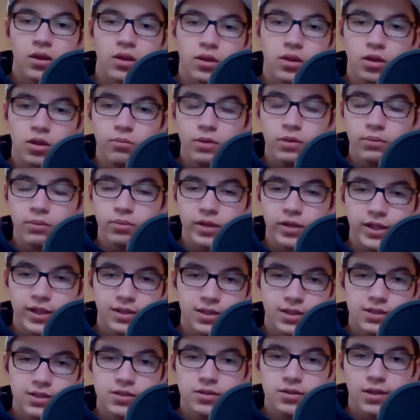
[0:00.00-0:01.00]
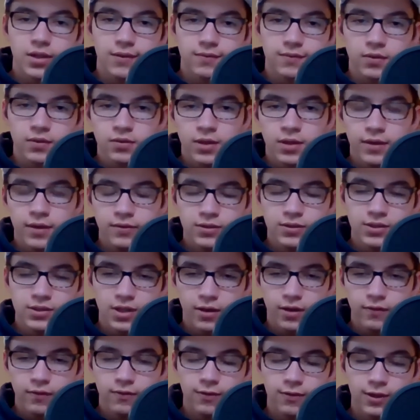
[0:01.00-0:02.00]
There'll be a playlist of the left
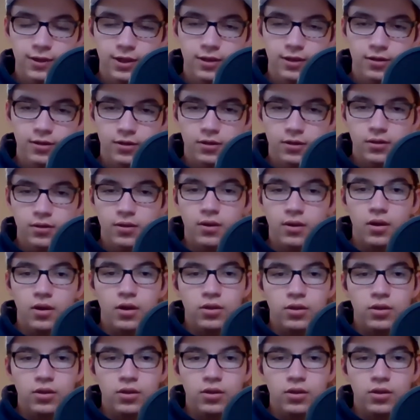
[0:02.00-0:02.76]
stuff here.